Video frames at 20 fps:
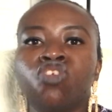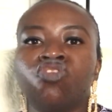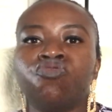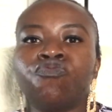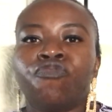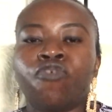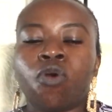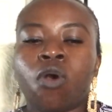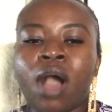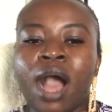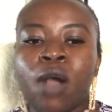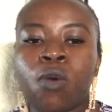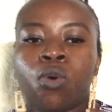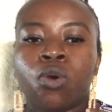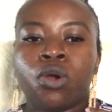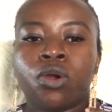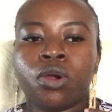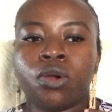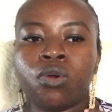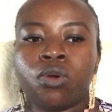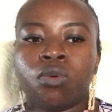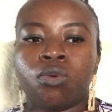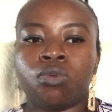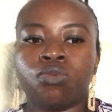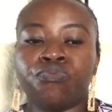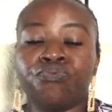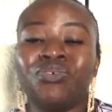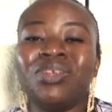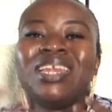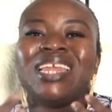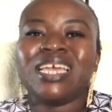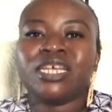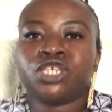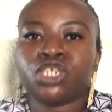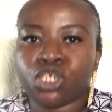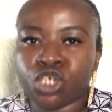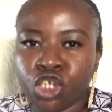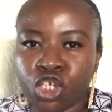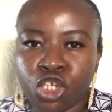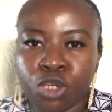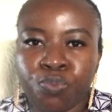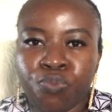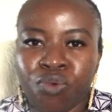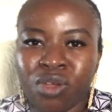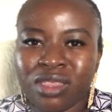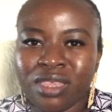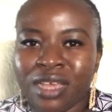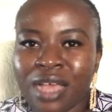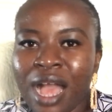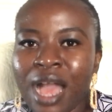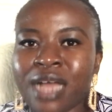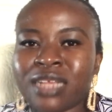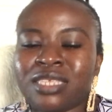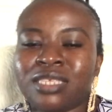for our relationship with God